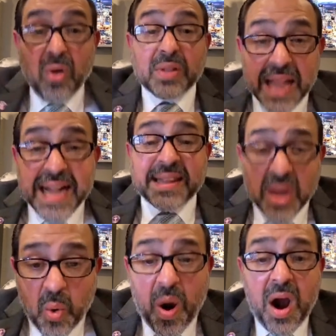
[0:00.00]
let
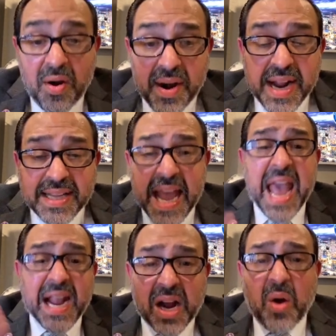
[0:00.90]
the worry
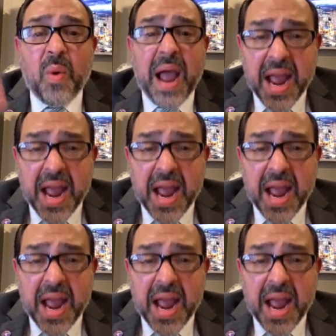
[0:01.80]
take away